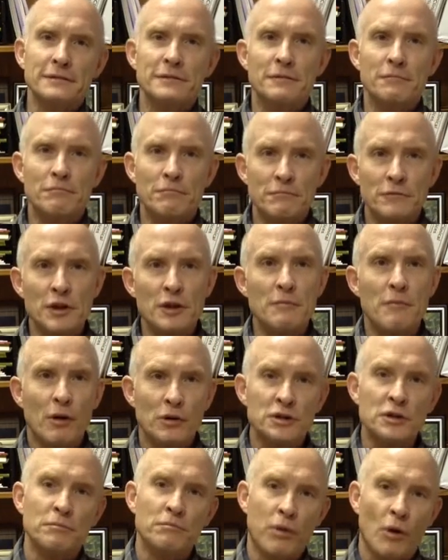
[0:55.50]
the
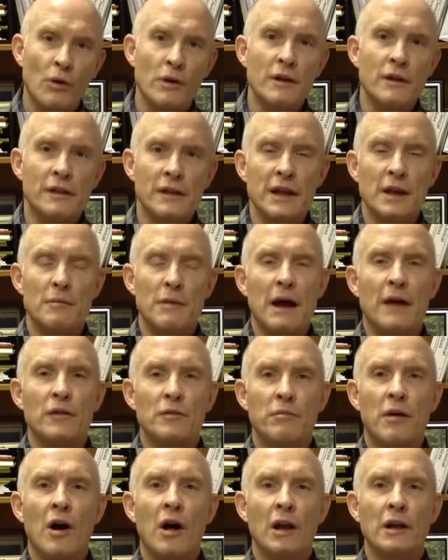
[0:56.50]
most important thing about
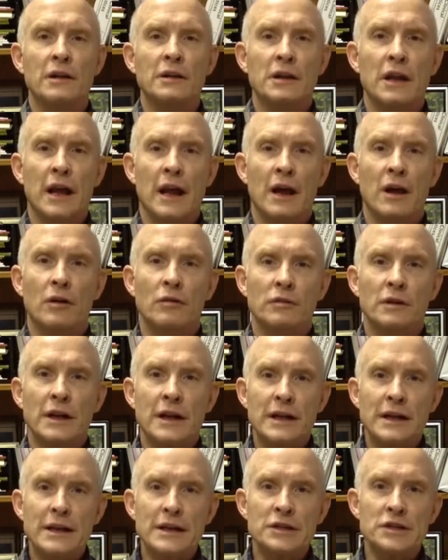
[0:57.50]
the pollen count
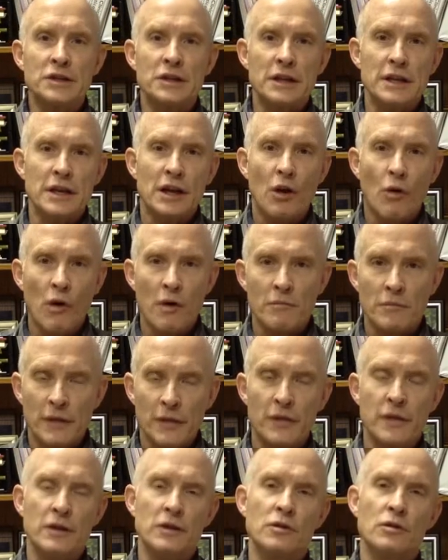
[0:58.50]
isn't the
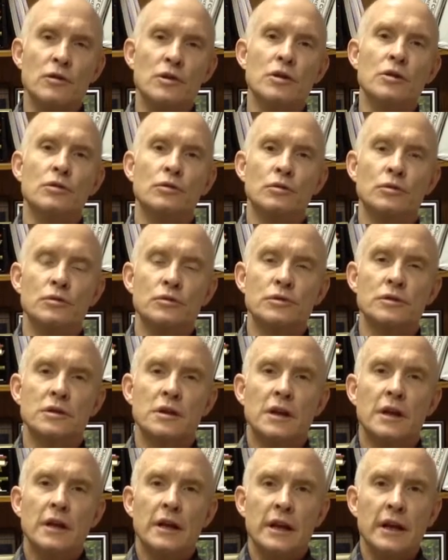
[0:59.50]
equipment that you
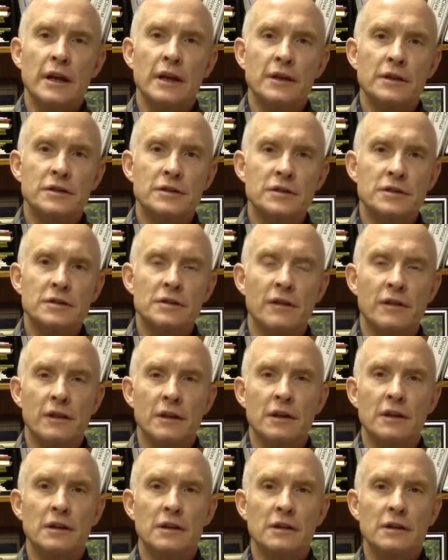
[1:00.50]
use, it's
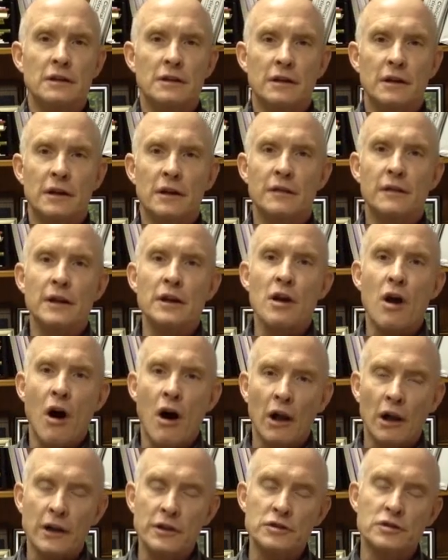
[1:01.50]
the, uh, the
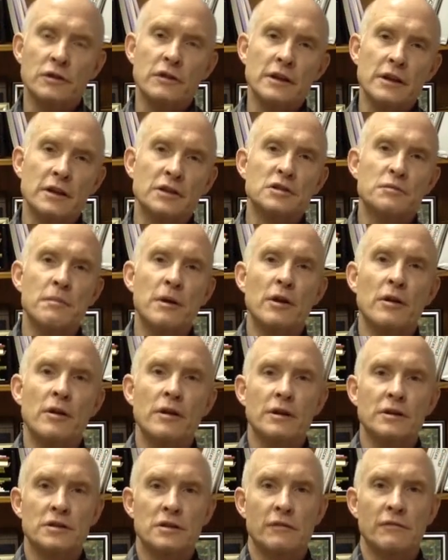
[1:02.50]
knowledge and the
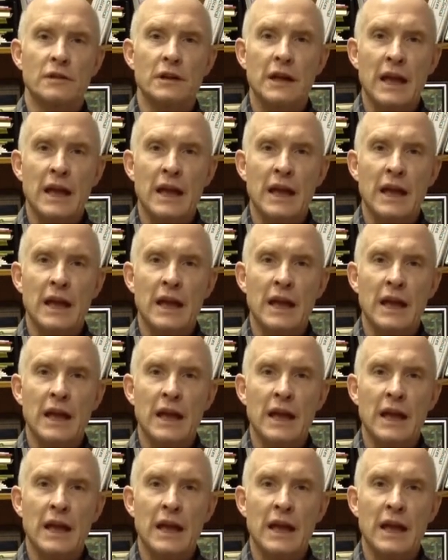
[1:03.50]
experience of the